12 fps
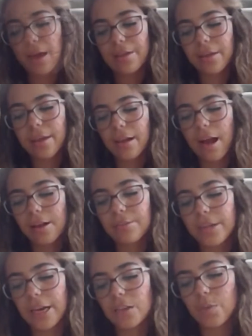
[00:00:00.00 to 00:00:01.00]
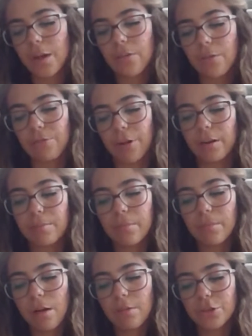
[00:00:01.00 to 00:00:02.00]
I think it kind of takes away the
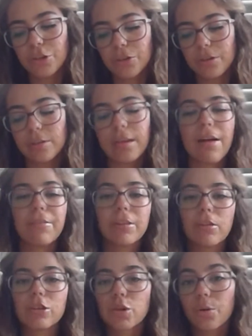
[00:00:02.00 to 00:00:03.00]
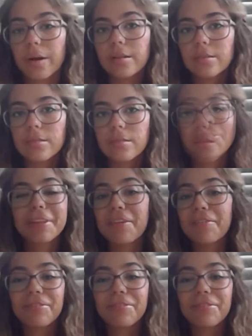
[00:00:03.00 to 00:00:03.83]
freedom of students having the choice if